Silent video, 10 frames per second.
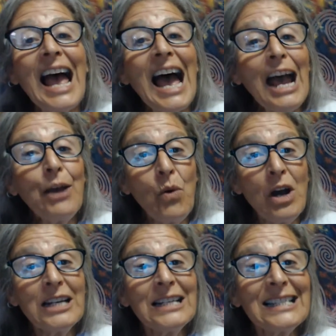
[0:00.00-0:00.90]
I want
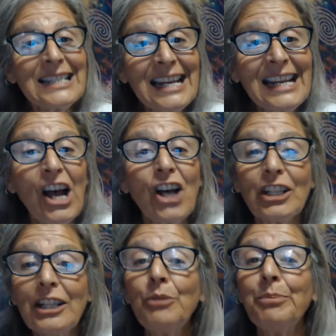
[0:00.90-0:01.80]
to say a
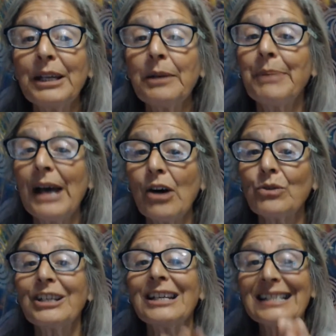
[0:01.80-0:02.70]
little bit about
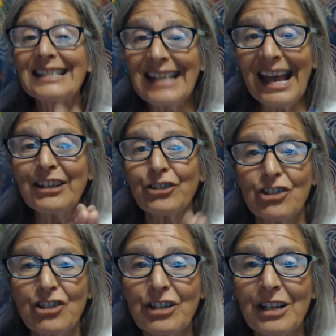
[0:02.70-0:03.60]

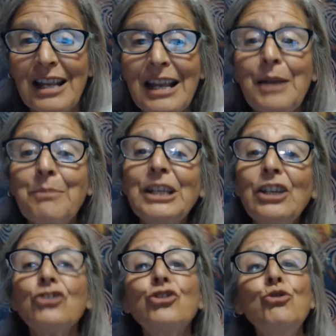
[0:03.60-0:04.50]
Saturn,
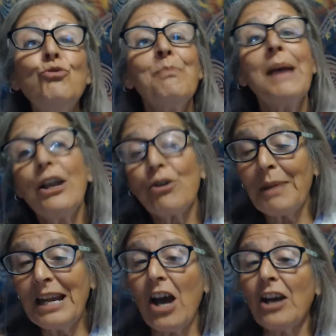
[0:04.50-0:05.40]
because you may or may
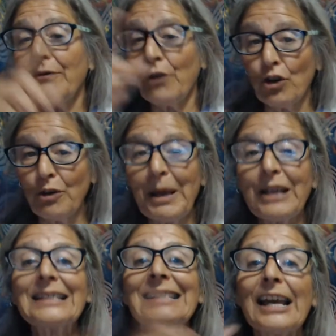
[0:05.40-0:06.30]
not have heard about a
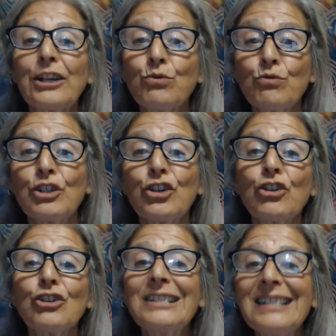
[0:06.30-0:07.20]
Saturn
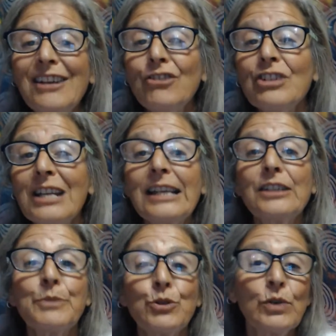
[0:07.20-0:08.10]
return. Saturn takes
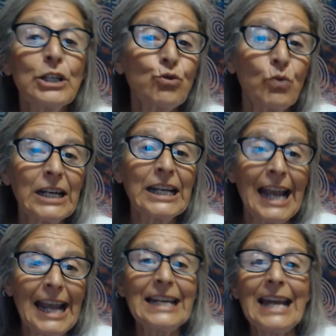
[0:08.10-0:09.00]
between
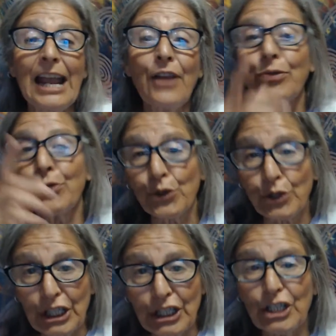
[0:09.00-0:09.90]
28 and 30
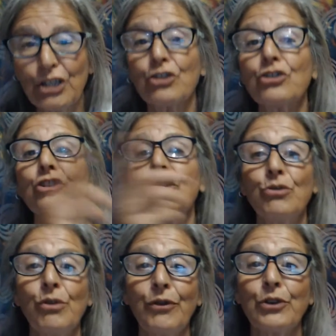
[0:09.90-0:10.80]
years to do a
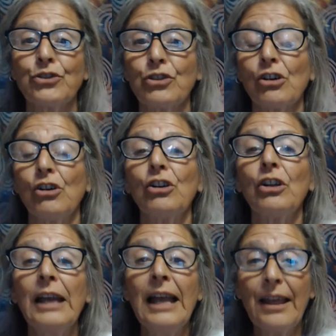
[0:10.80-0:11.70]
full circle,
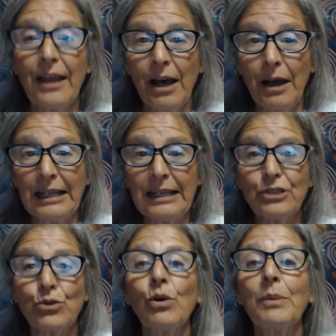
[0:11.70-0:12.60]
his
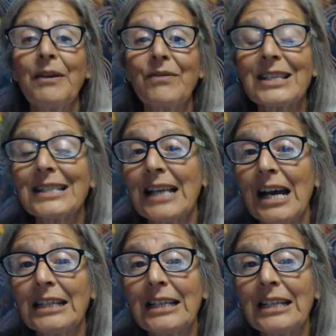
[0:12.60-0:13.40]
orbit of the sun.